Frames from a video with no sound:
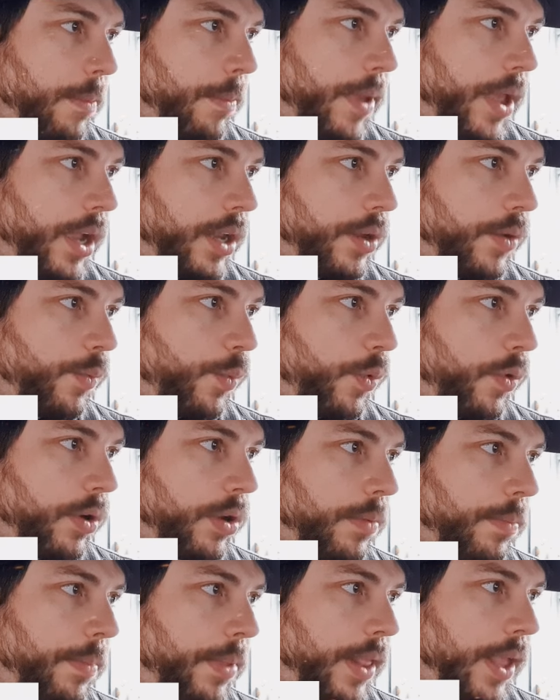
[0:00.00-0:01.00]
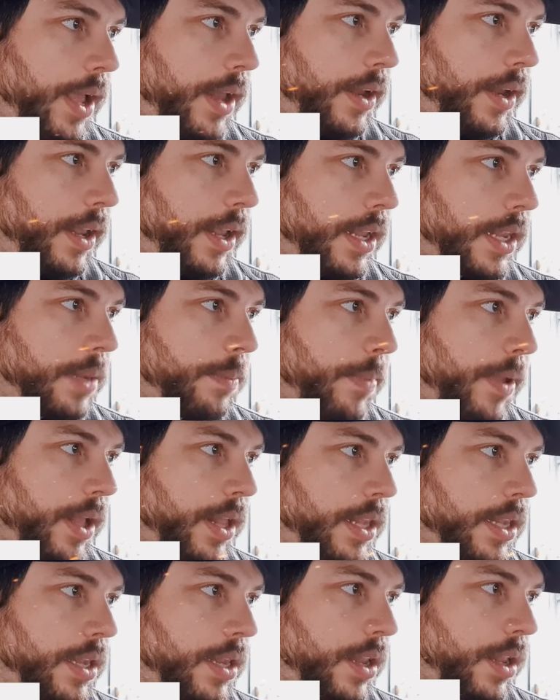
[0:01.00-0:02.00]
back to work plan
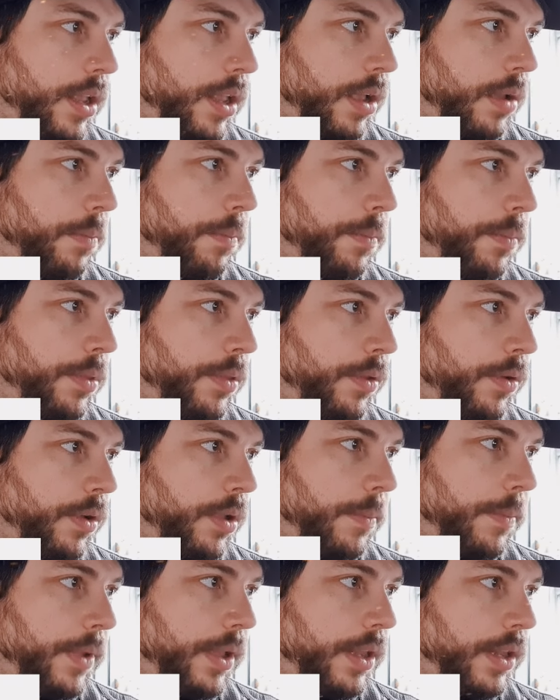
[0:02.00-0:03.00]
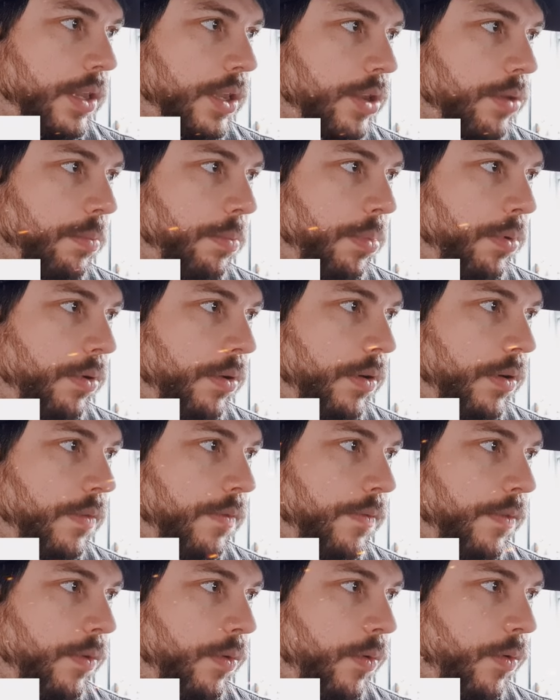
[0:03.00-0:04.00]
expands employment support
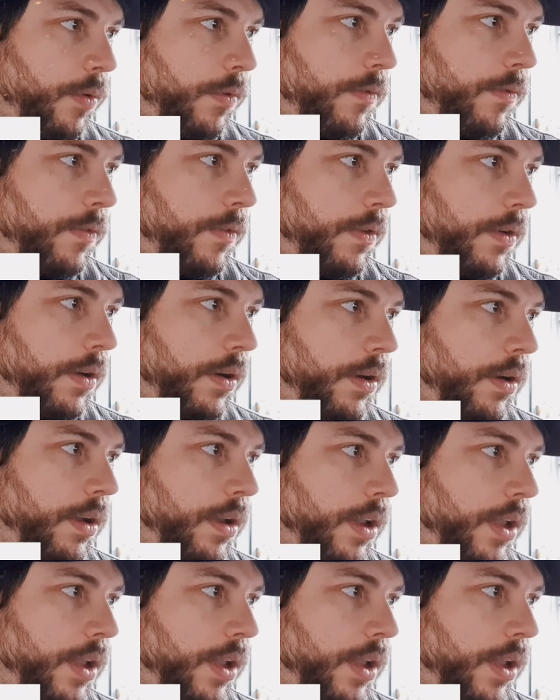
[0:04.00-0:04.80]
for over